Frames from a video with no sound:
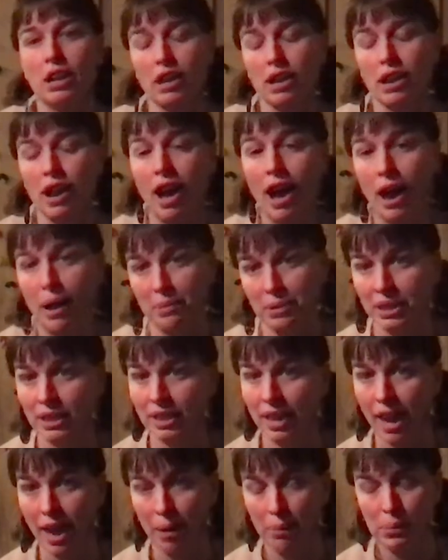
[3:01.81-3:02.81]
commonly
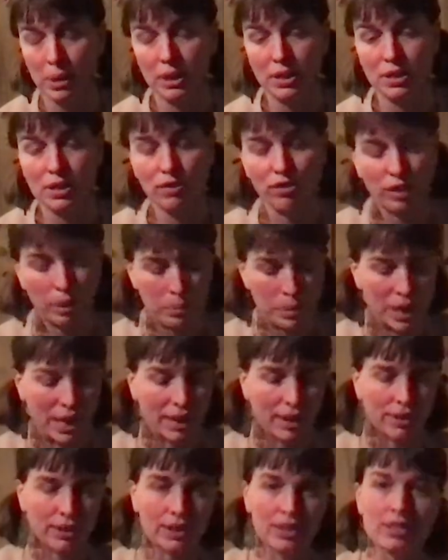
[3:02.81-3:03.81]
happens for
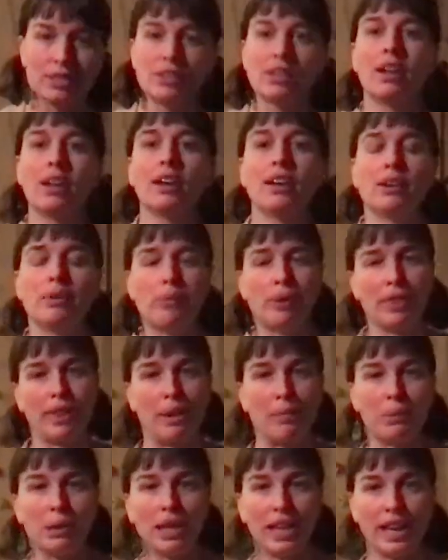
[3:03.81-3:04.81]
beginners, when they
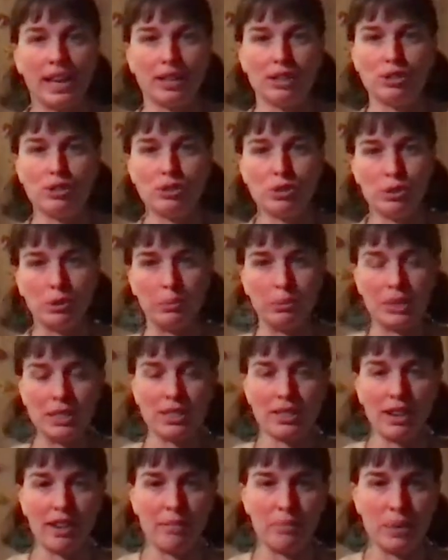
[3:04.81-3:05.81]
play a doom,
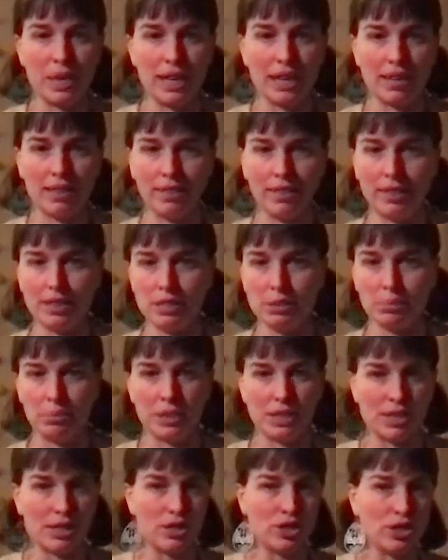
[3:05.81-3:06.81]
instead of being in this
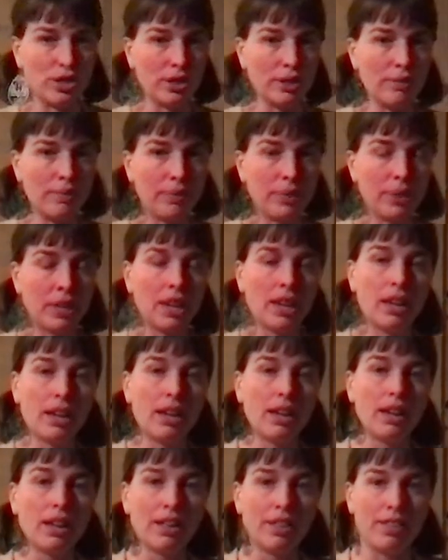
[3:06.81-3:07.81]
position,
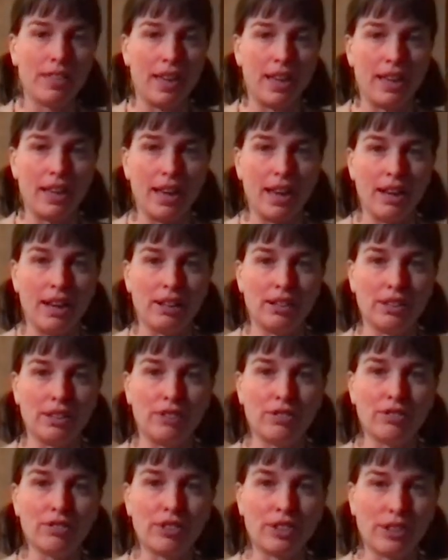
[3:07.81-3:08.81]
they get a little
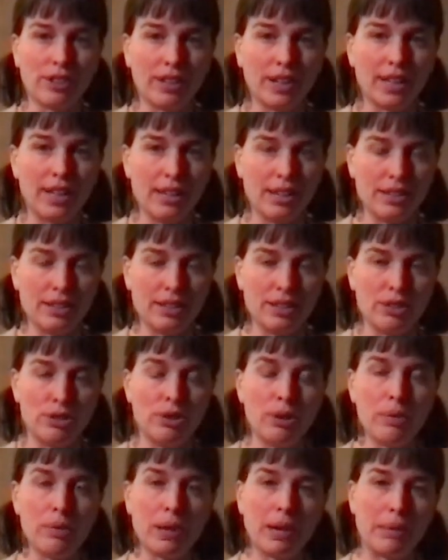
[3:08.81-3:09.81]
further in. You
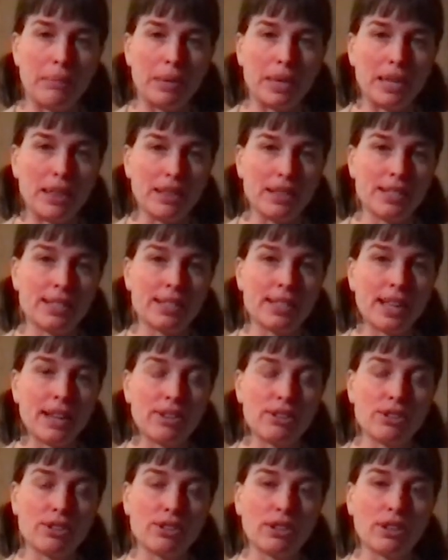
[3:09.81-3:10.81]
don't want to be in the
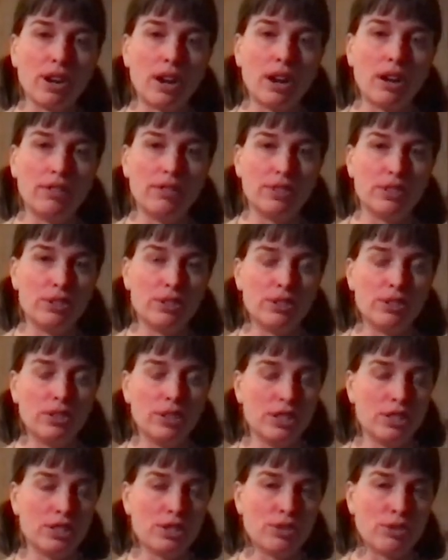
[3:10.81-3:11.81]
center of
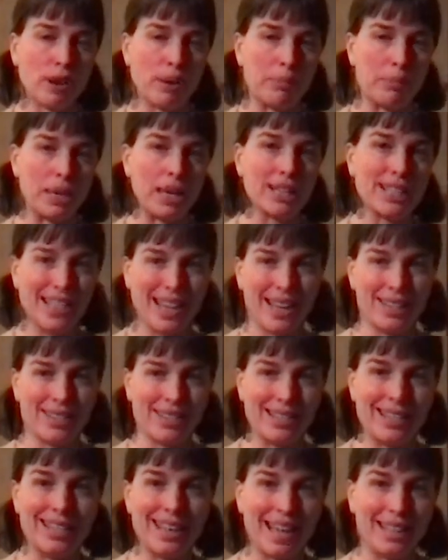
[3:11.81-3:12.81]
this drum because it has a
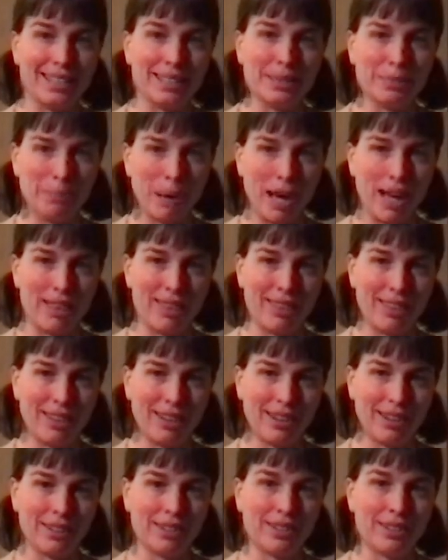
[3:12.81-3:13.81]
dead spot there.